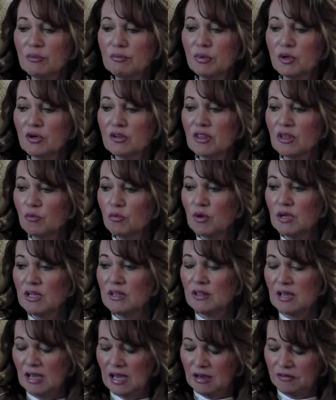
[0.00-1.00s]
book they
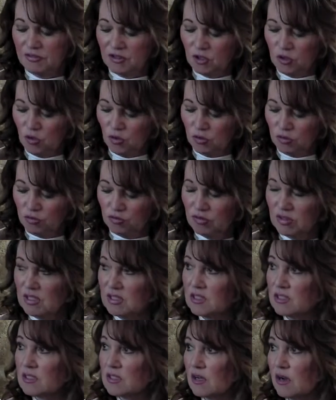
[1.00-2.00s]
read, they have to go through the
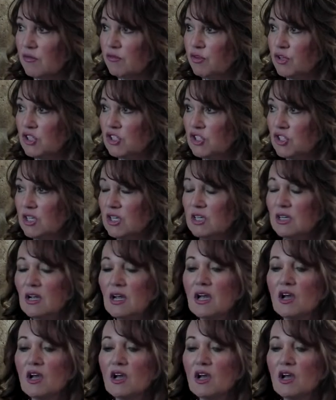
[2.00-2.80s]
discovery sheet,